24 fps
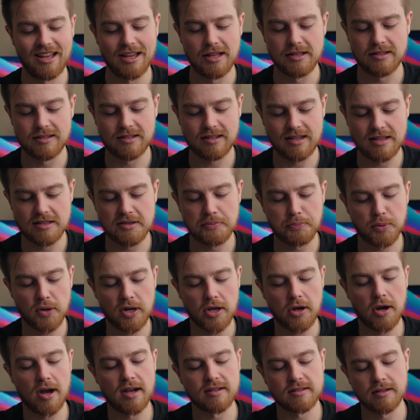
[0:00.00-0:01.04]
It's
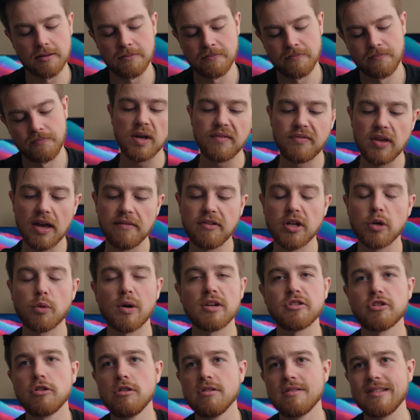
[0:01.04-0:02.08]
pretty awesome. If you have any
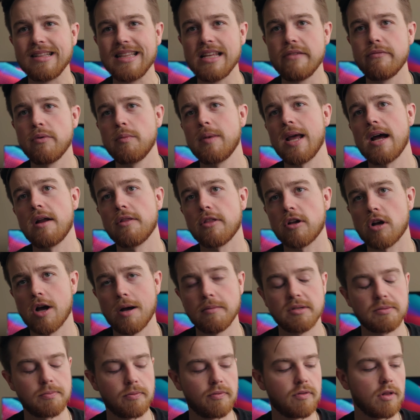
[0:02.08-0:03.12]
questions, leave them down in the
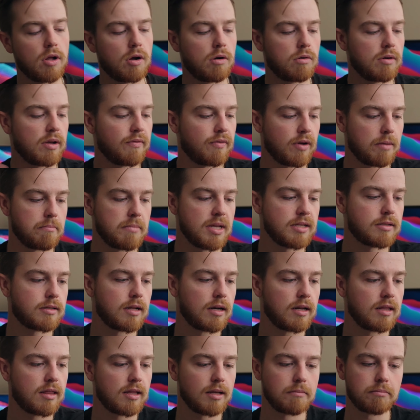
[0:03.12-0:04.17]
comments below. If I missed
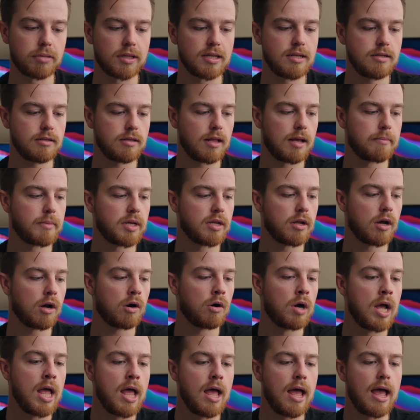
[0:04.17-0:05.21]
anything, please let me
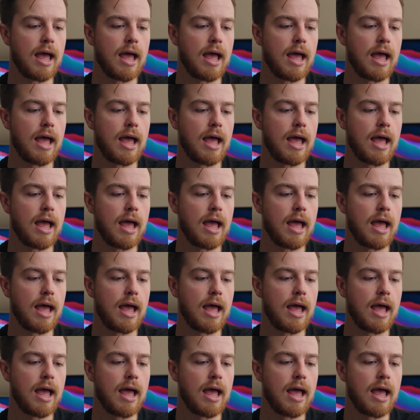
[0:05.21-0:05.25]
know.